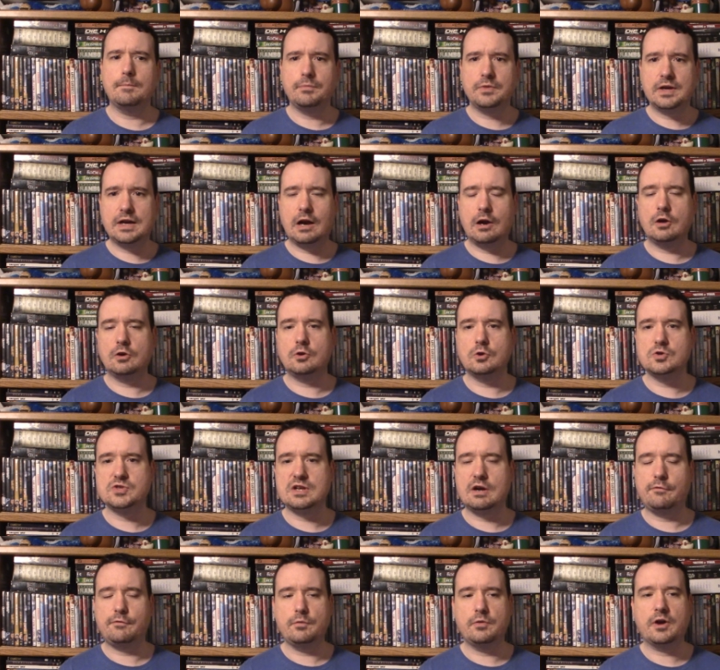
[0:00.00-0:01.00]
characters
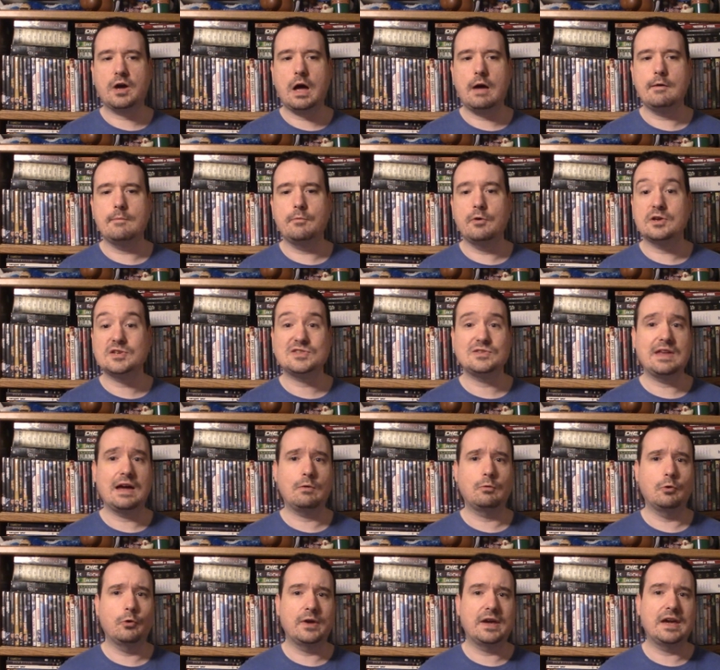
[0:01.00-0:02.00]
that are from the comic books
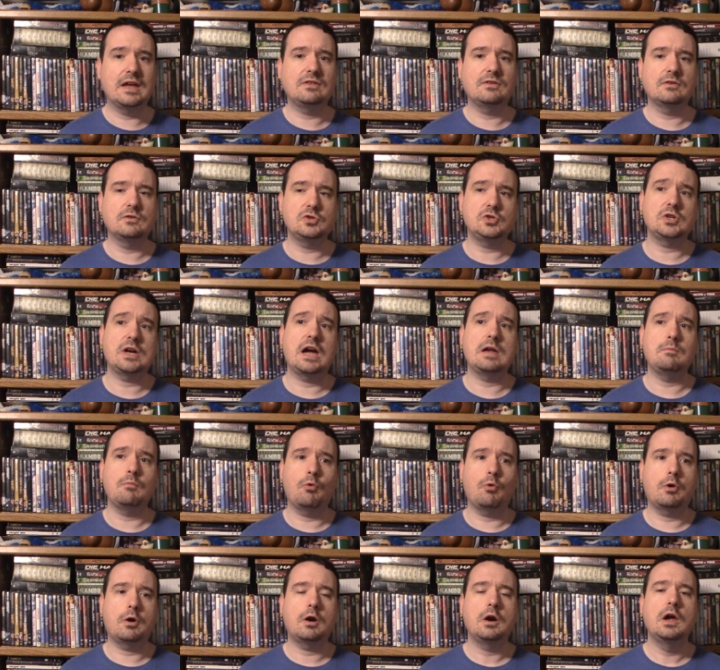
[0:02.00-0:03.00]
that really get to shine
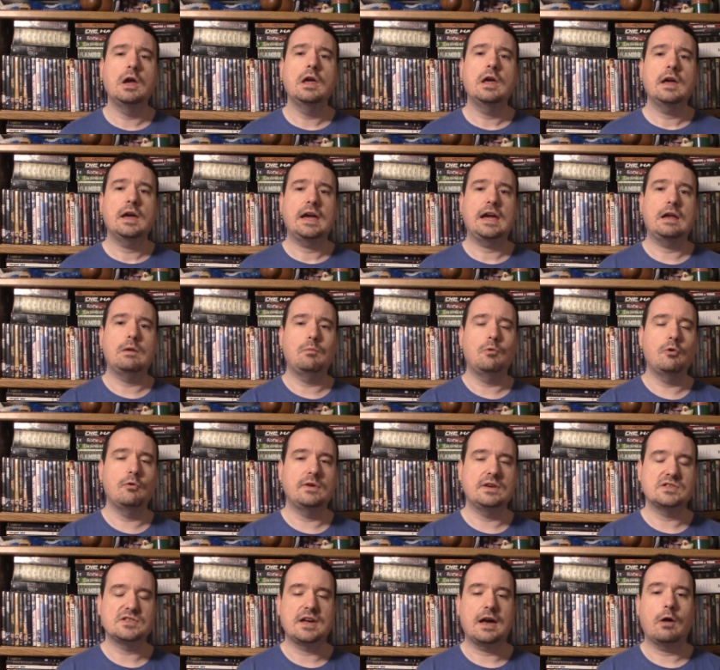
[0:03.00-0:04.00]
more in
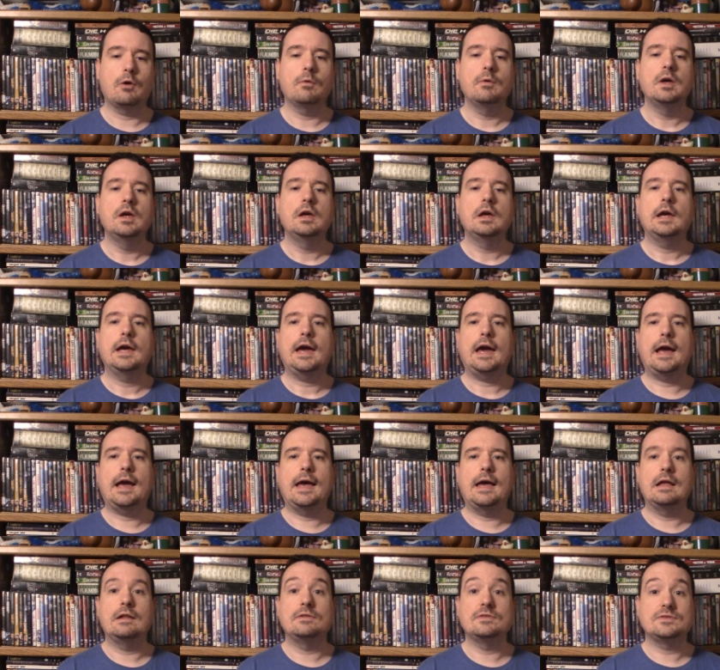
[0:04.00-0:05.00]
movies now.
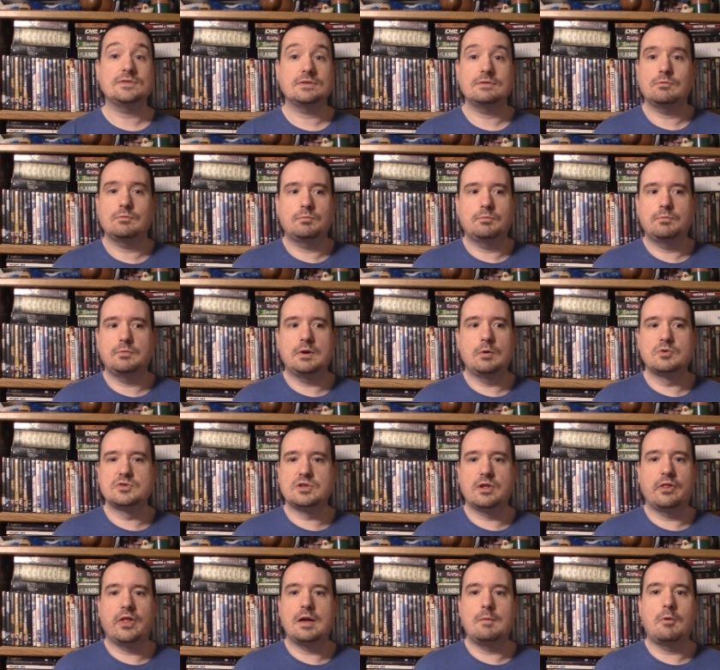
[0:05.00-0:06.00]
And it was
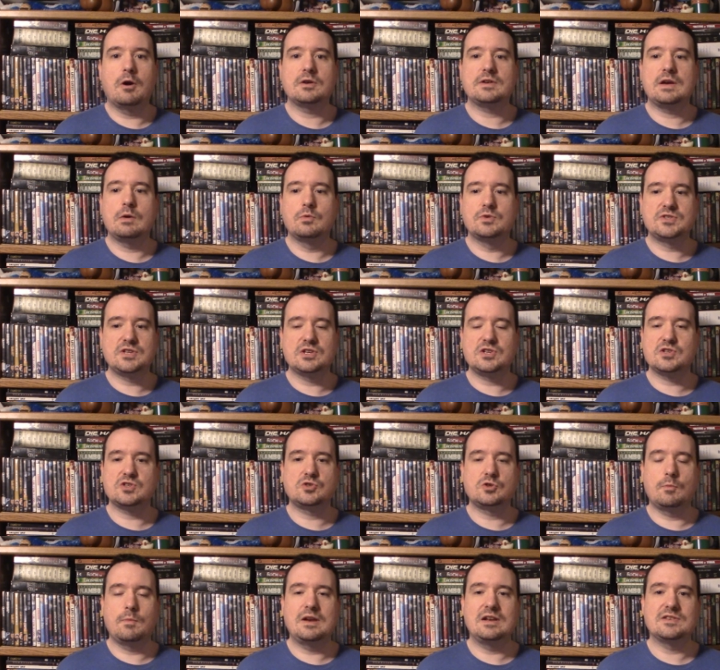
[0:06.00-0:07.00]
the landmark. It was such a
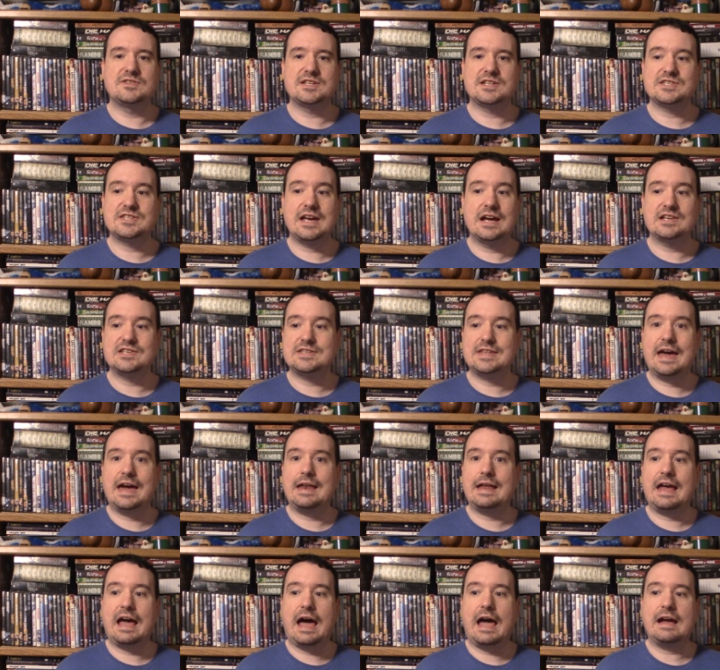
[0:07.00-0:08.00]
tremendous success
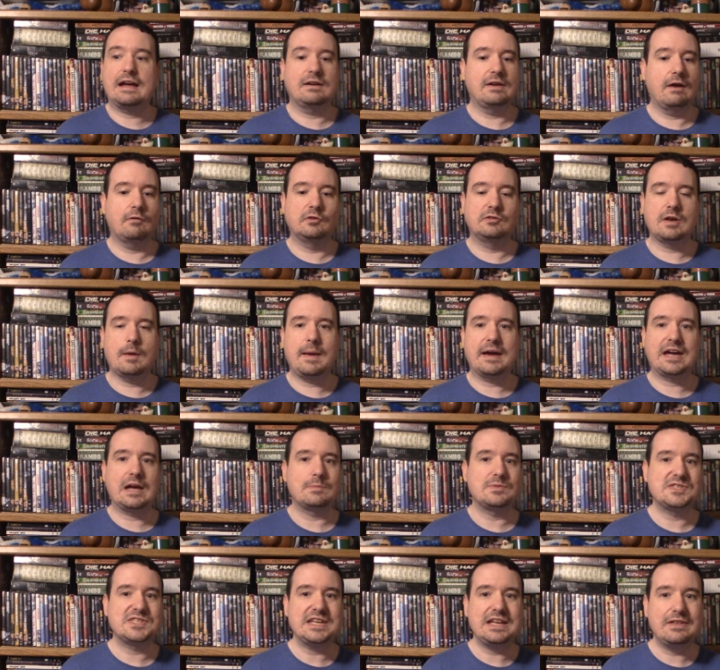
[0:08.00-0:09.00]
that every time I
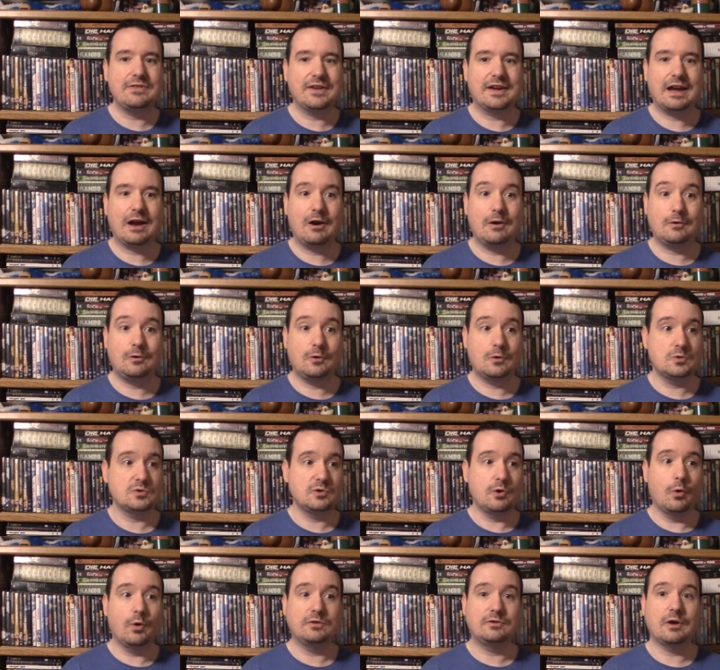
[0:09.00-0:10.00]
kept seeing the characters
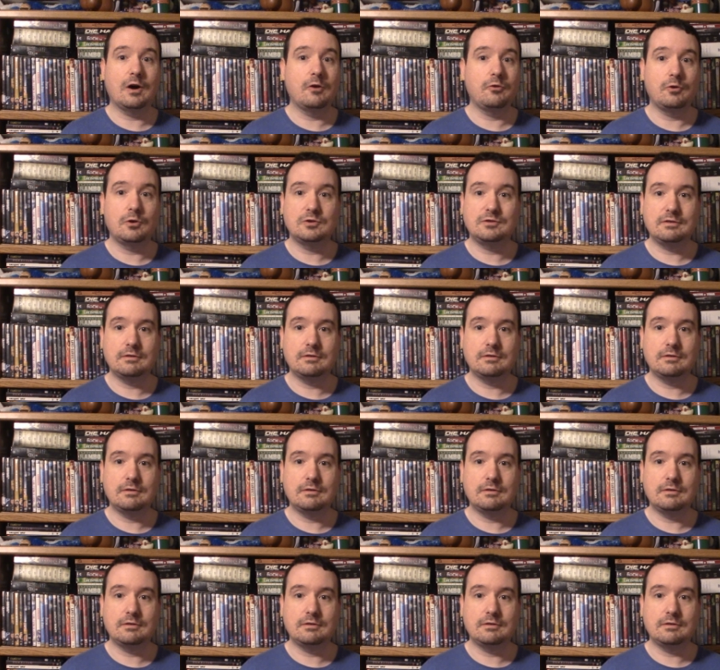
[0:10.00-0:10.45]
go into other